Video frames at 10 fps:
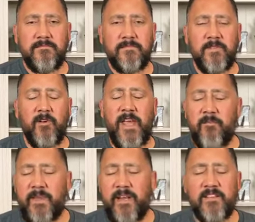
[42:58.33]
Lord,
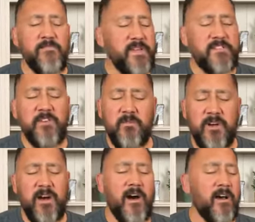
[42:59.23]
help me not to be so
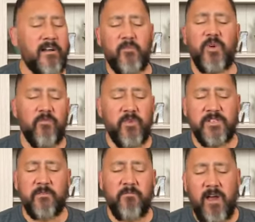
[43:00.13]
caught up with
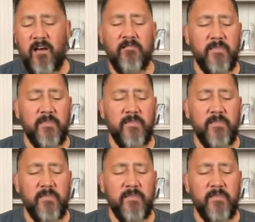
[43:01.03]
what's around